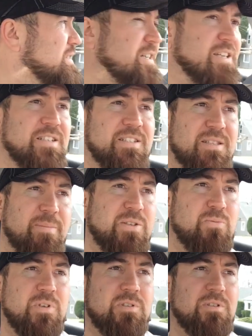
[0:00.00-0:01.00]
I guess is the
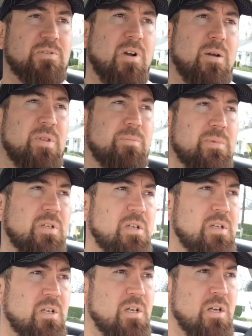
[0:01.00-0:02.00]
best way to describe them.
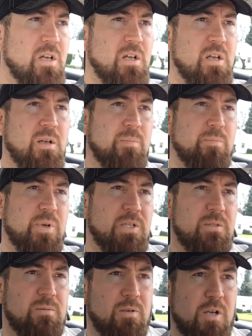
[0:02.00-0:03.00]

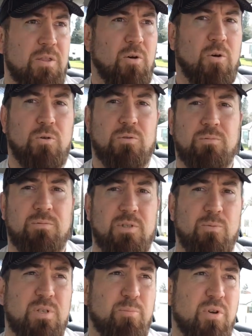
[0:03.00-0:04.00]
But on the whole,
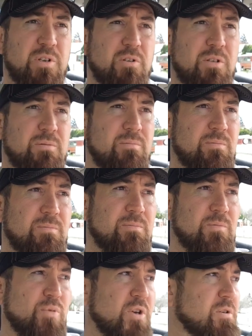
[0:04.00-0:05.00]
it was a pretty good,
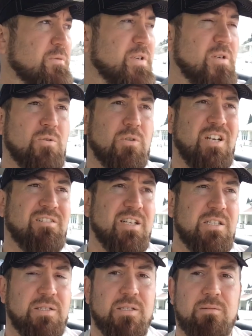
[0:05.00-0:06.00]
pretty good vehicle. I
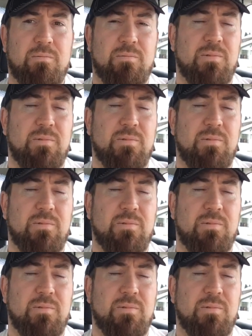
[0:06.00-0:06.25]
liked it.